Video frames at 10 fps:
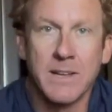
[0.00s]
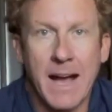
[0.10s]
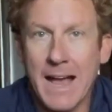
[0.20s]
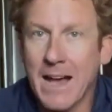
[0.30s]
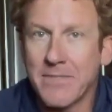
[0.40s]

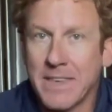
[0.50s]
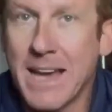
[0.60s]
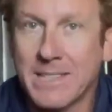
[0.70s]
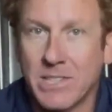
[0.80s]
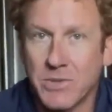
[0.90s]
I have
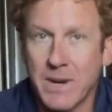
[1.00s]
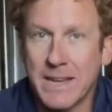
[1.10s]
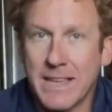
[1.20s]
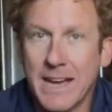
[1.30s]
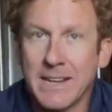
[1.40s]
yet to
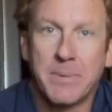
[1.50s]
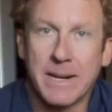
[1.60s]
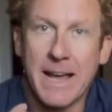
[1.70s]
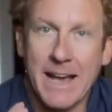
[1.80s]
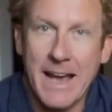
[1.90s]
try that,
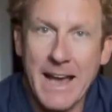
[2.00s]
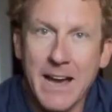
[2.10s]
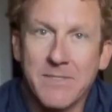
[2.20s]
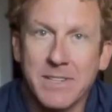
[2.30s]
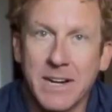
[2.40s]
but I
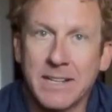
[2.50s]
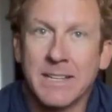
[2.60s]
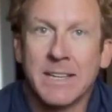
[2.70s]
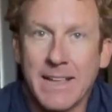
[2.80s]
have done